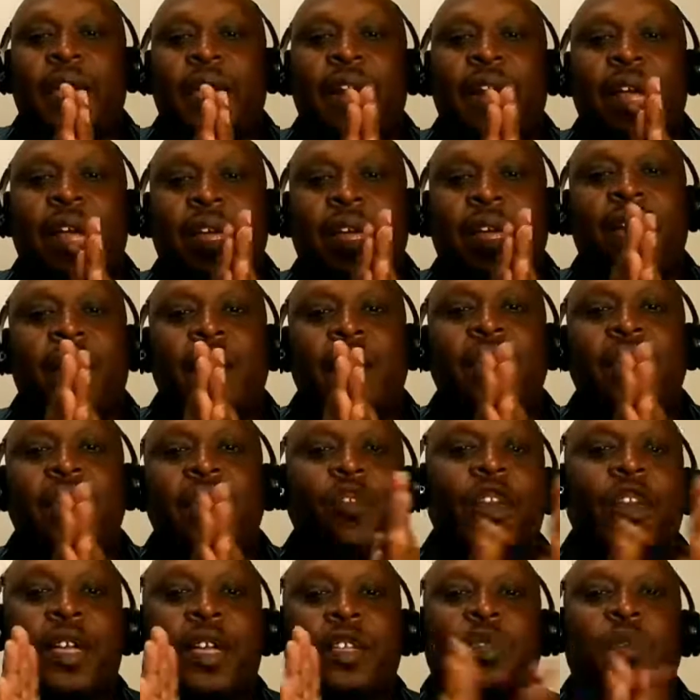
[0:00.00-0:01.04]
I count on you
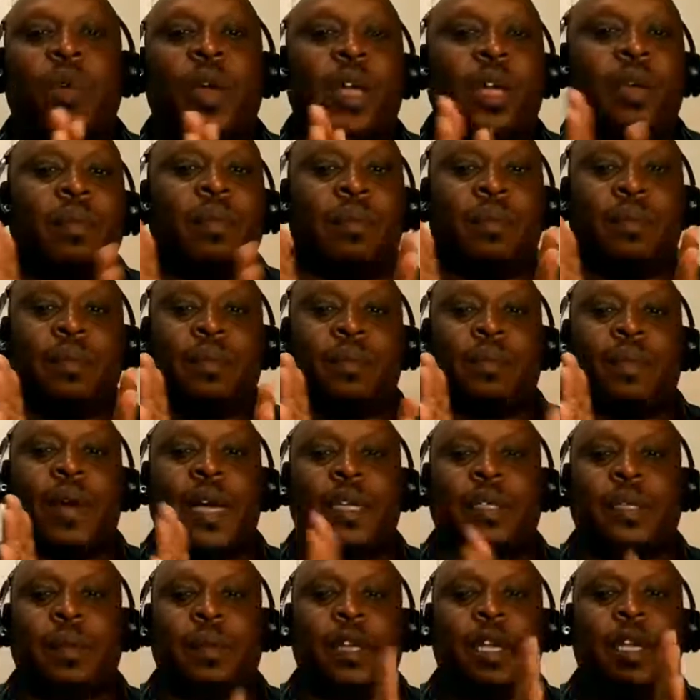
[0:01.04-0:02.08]
for next week,
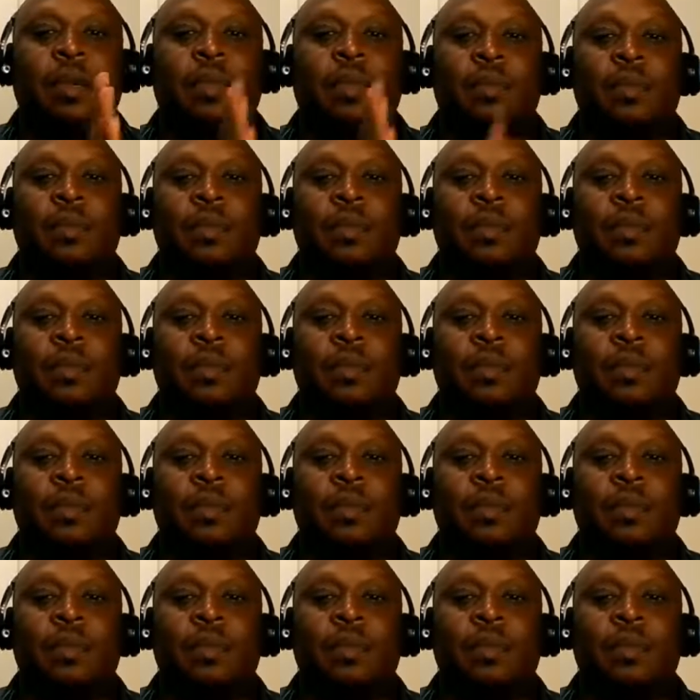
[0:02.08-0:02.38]
possibly?